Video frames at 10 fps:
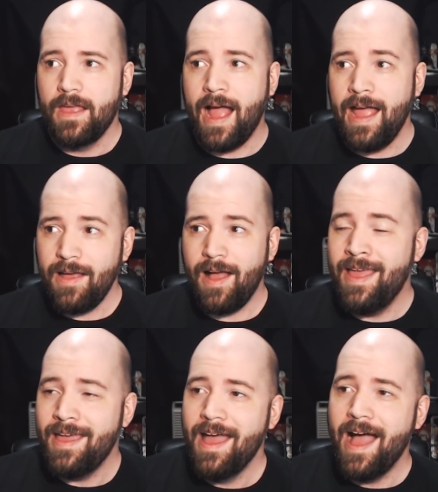I
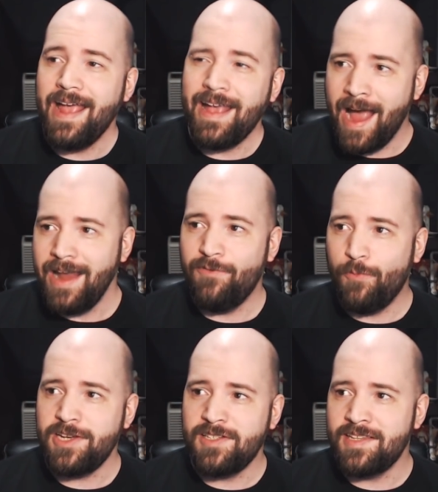kind of
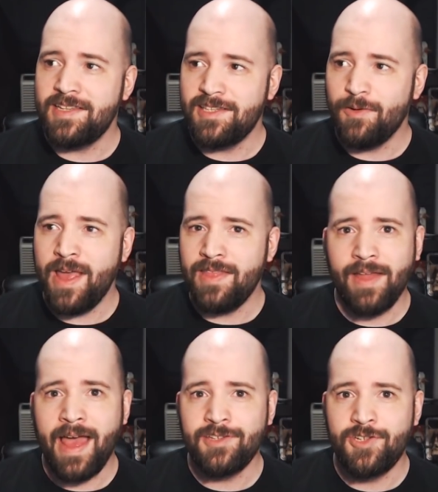wish this is the way The
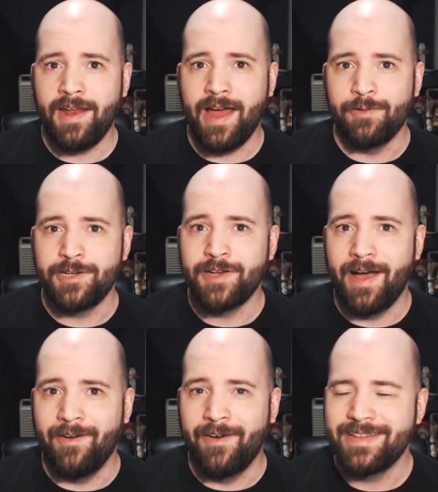Last Jedi was
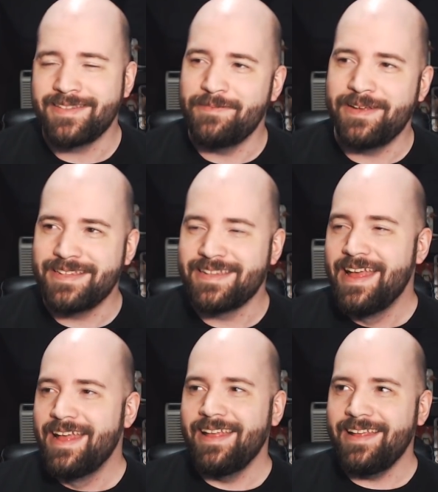shot, honestly, because
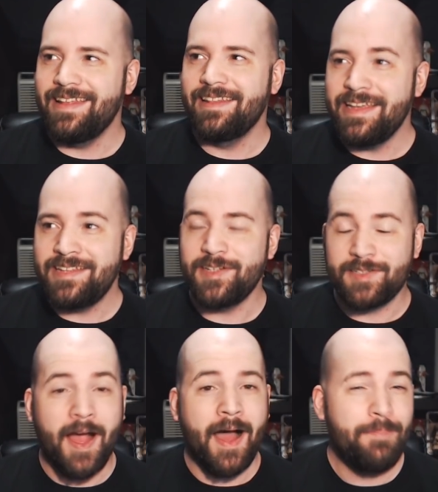at least it's
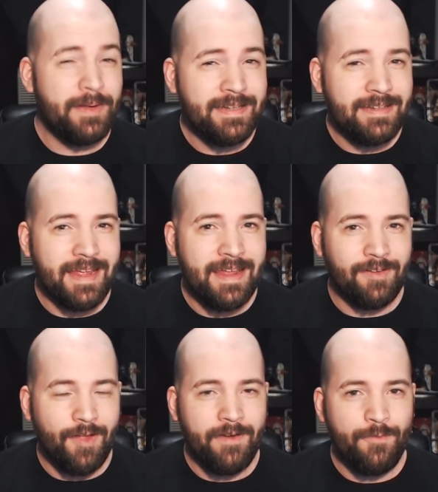competent in a
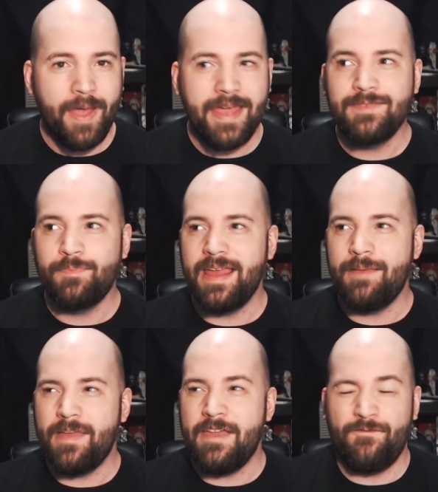lot of ways.
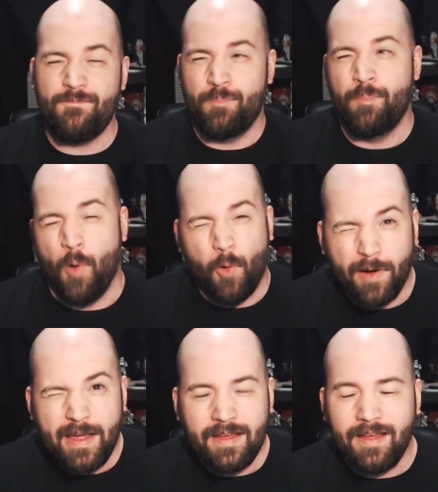If
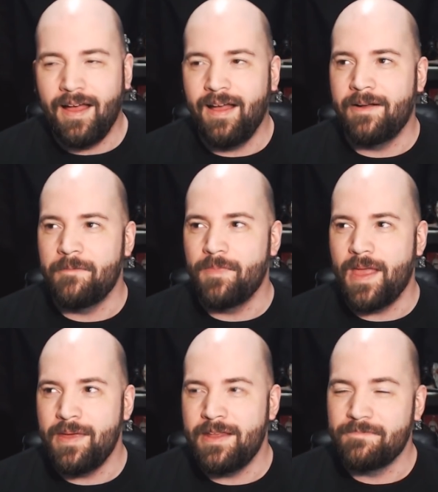boring, I
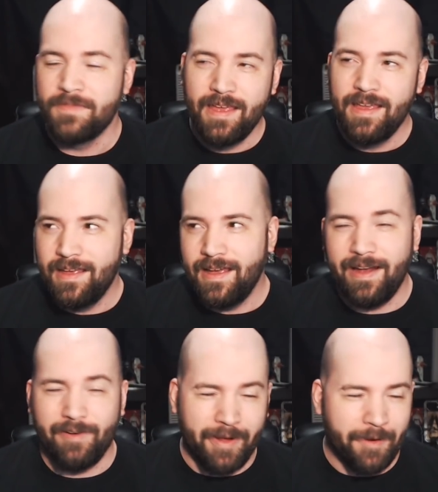mean,
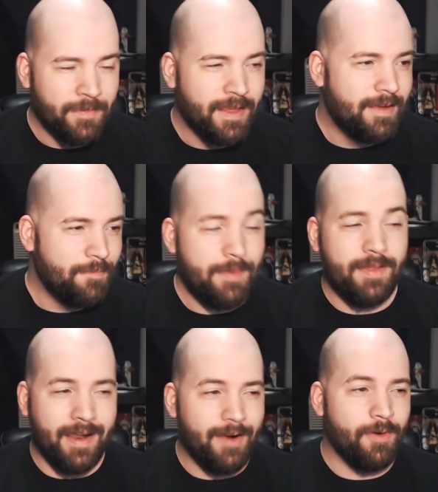I don't know.
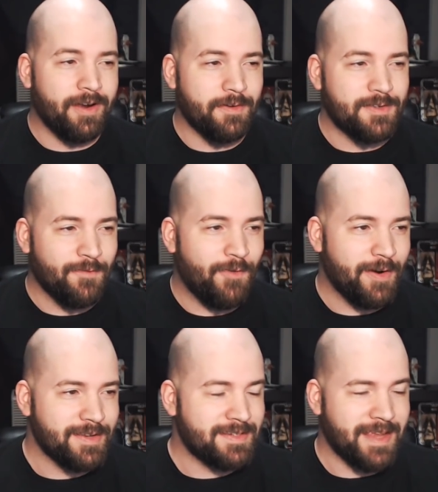Maybe I don't want to go so far
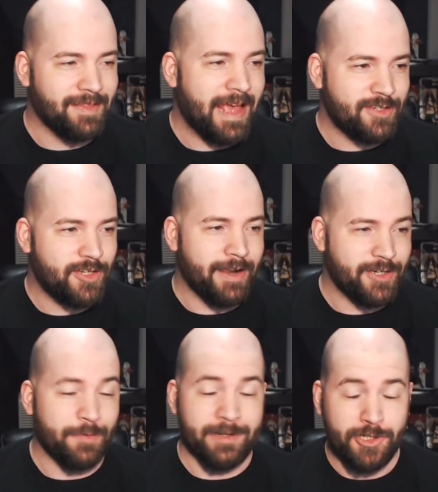as to saying Last Jedi
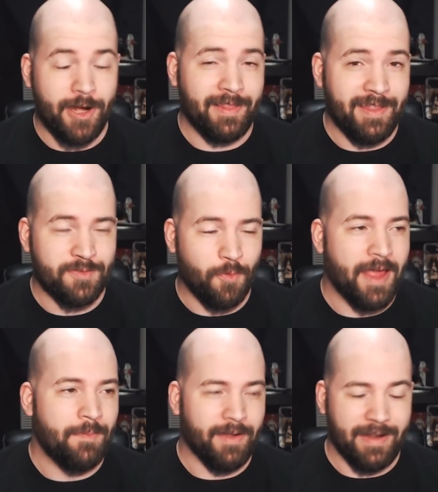should have been shot this
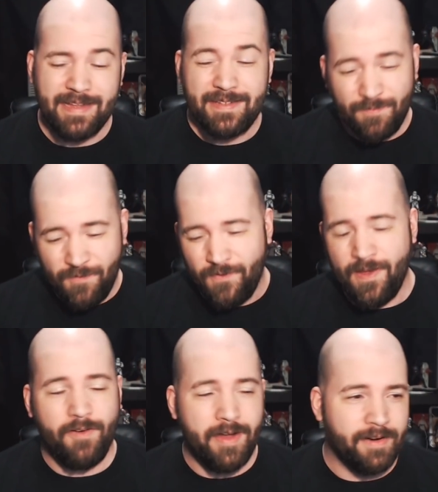way, but it's
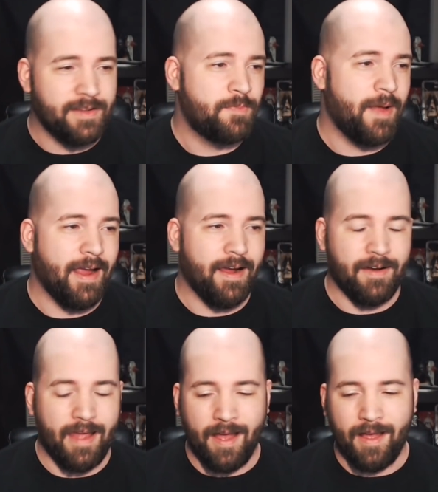very
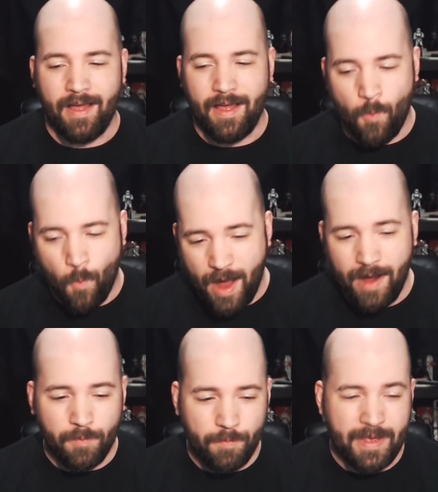uninspired
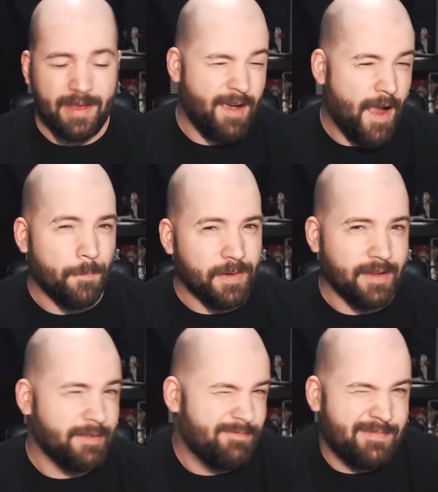while being
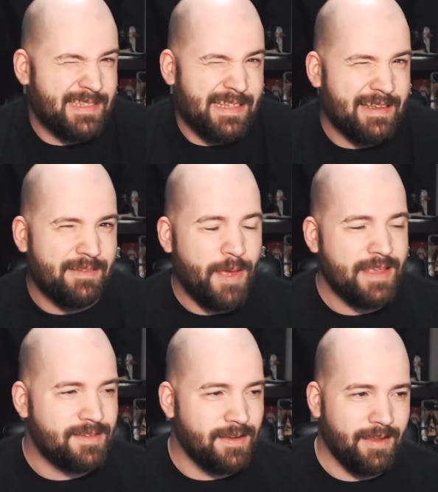competent. It's the
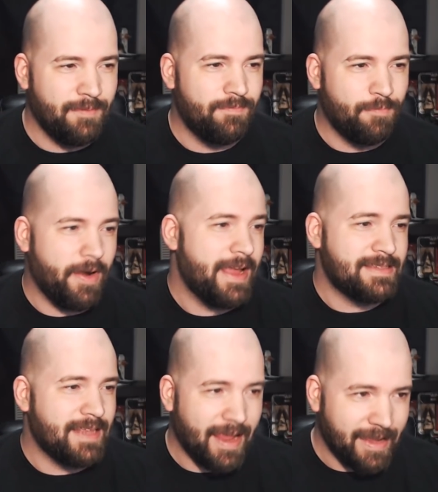best praise
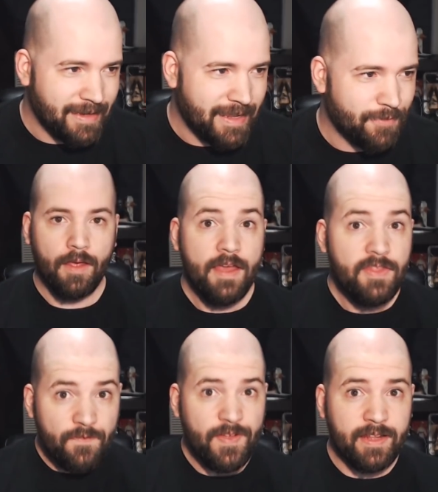that I can give it.
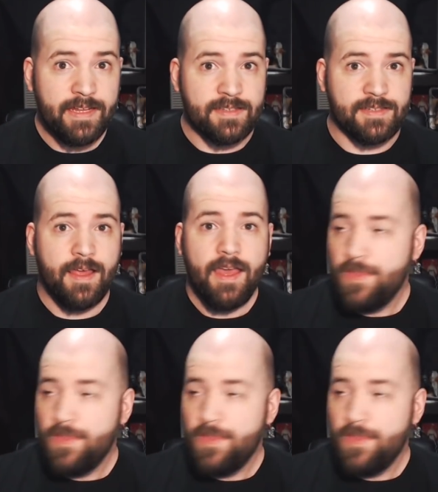The villains.